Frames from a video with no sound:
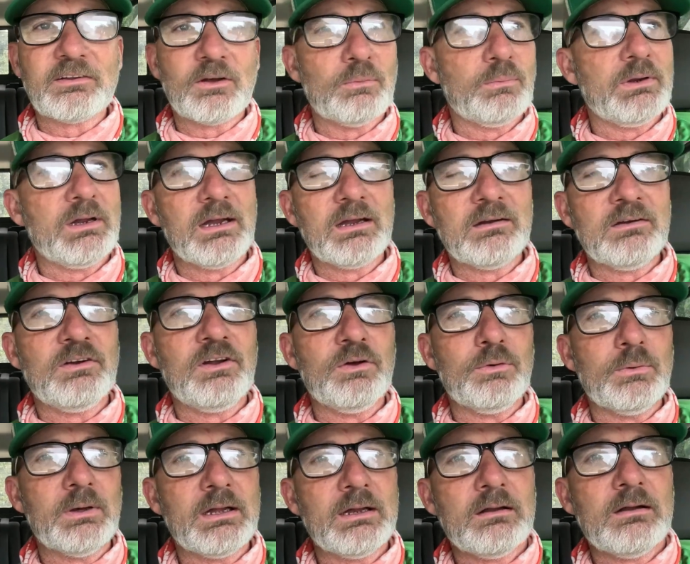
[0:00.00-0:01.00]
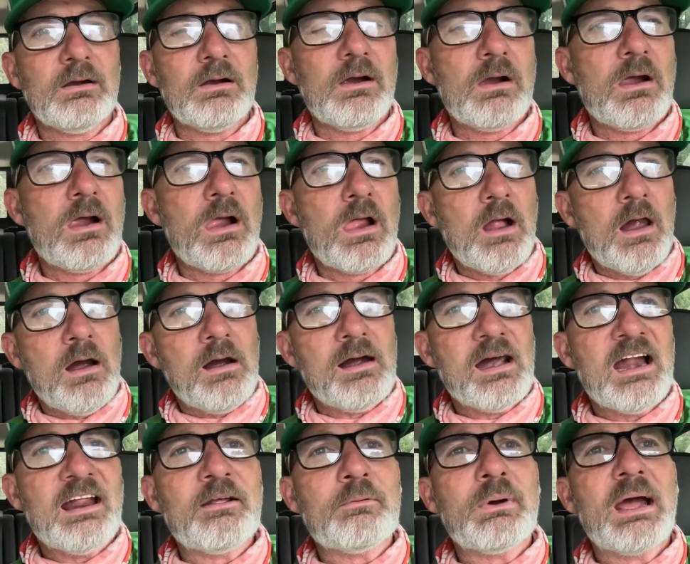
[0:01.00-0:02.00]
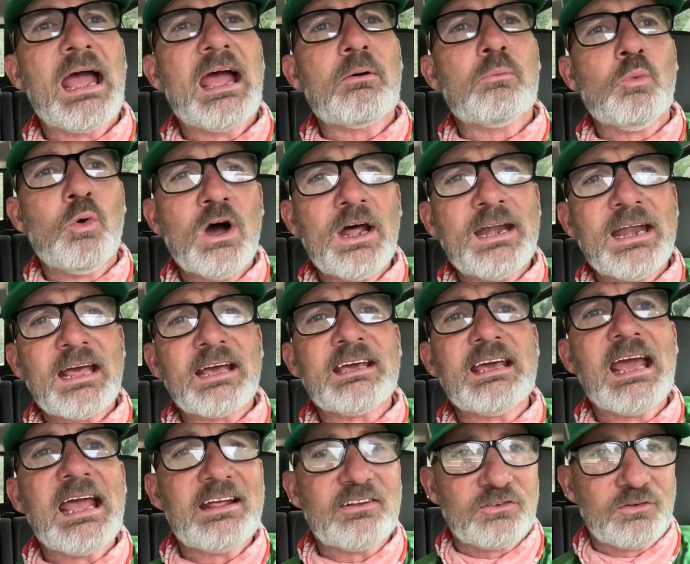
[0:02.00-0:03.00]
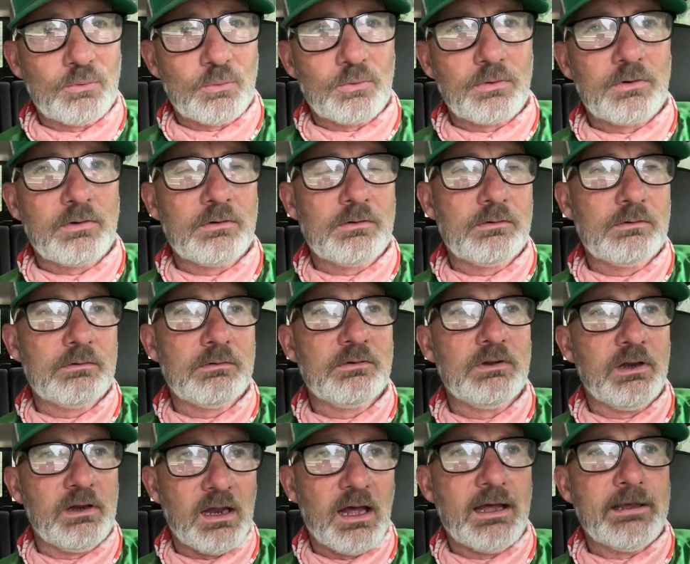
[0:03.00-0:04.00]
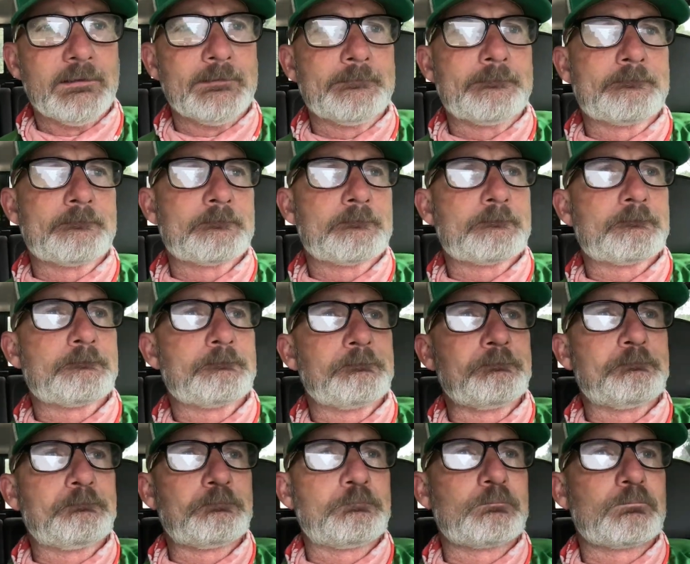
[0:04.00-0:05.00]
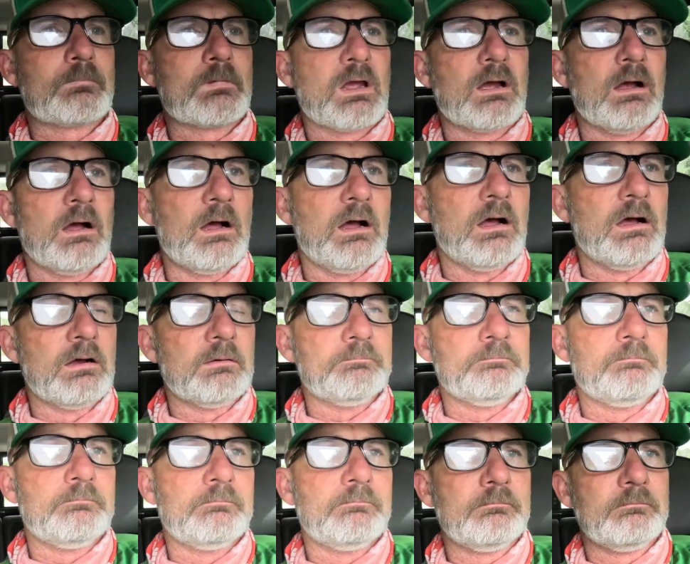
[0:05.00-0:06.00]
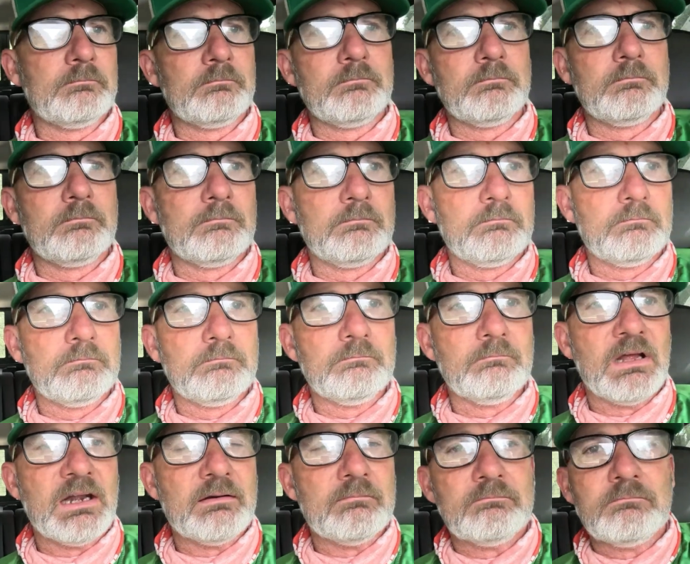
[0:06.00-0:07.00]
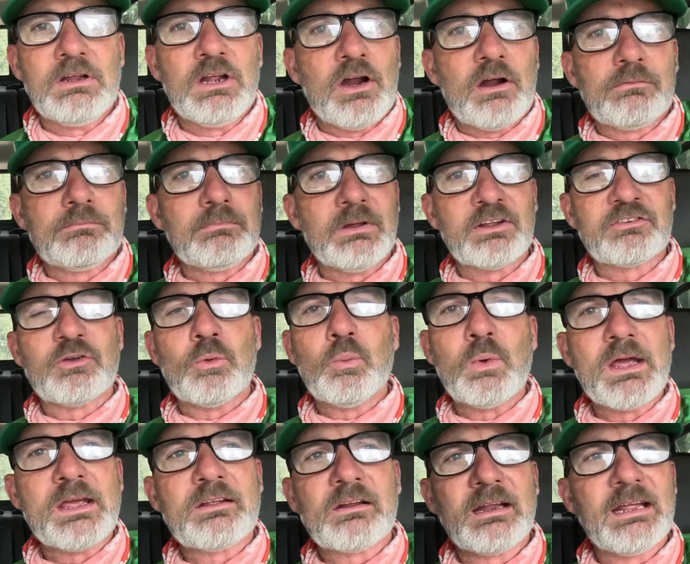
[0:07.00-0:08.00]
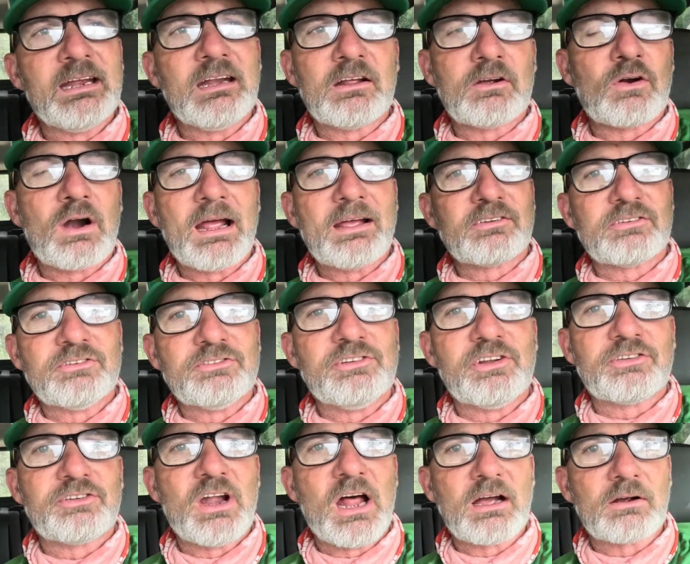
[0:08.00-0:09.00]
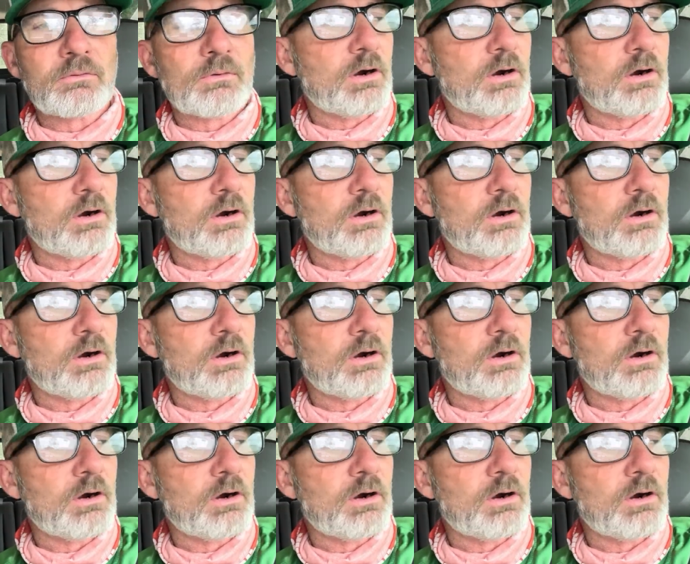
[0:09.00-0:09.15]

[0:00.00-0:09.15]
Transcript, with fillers: so we didn't do it. And then we had one that canceled today. Um, and, you know, it's a weekly and the grass is just not